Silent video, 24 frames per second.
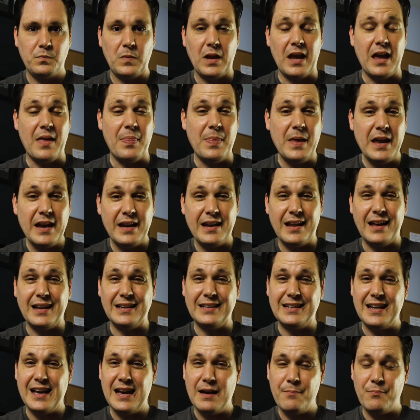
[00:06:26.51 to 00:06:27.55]
And then on
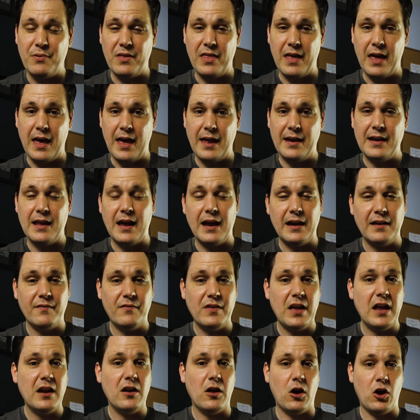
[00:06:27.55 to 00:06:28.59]
top of that, out of
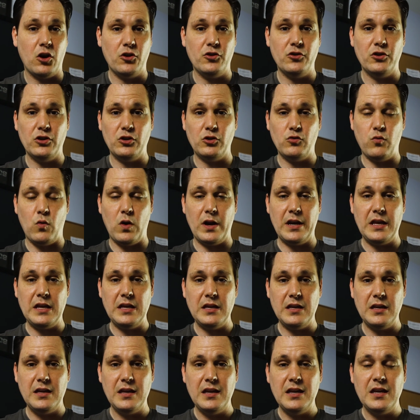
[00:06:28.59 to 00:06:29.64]
that 120,
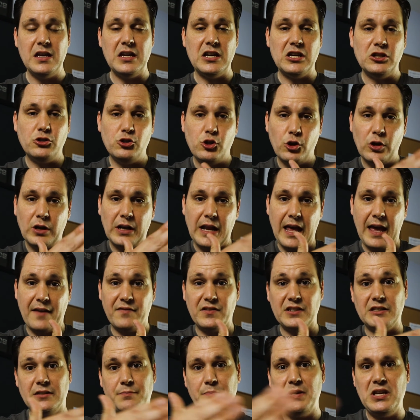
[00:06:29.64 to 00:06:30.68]
is you're going to have
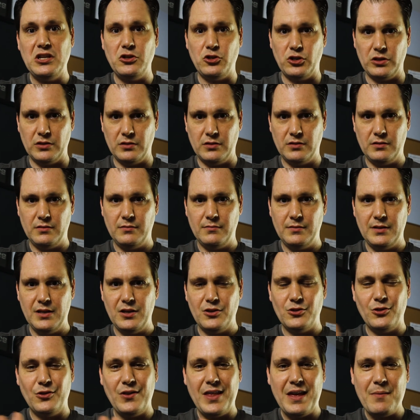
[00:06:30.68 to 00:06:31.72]
the speeches.
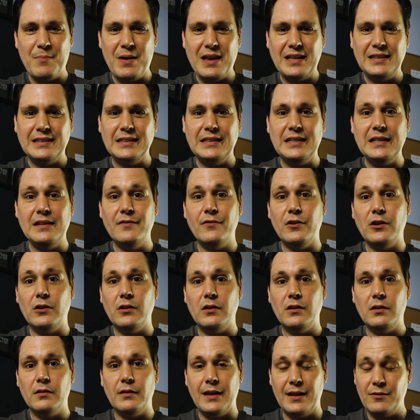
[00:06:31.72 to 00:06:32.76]
So that makes it
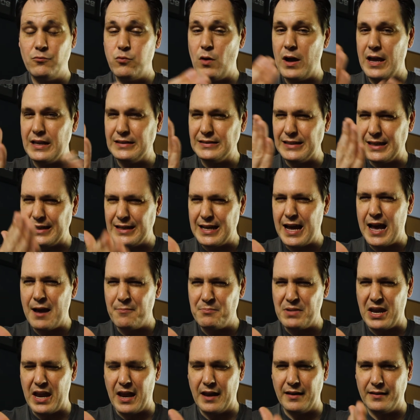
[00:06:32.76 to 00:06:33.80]
even, that's why I say
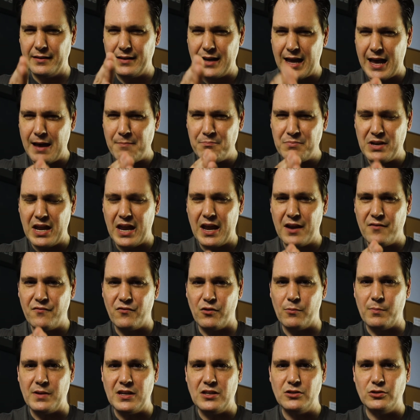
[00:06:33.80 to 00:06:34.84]
top 10. Top 10
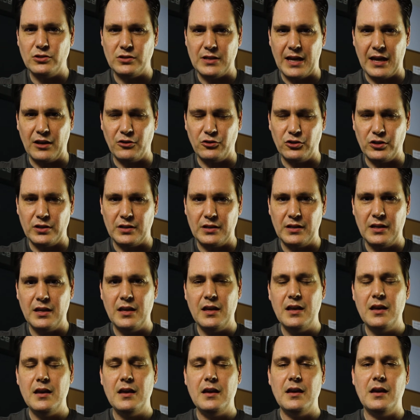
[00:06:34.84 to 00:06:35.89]
from each section.
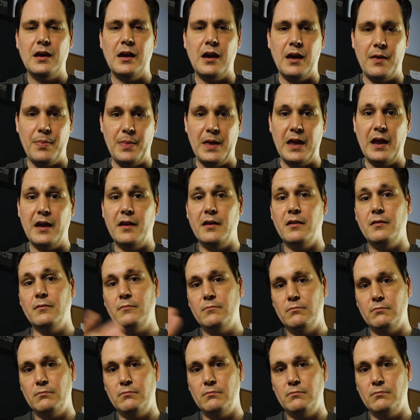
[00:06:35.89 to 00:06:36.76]
And then,